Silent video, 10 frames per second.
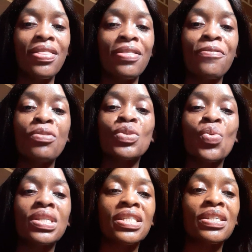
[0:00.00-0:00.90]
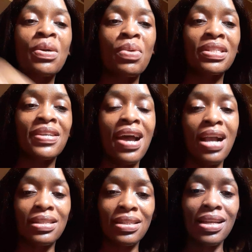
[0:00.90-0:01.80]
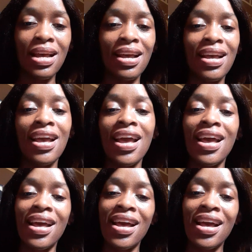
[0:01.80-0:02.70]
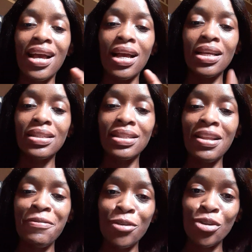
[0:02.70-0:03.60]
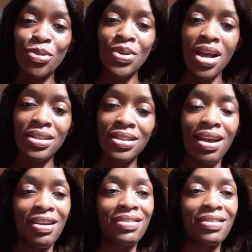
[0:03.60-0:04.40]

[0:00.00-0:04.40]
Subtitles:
The first question I want to ask is left for you to answer.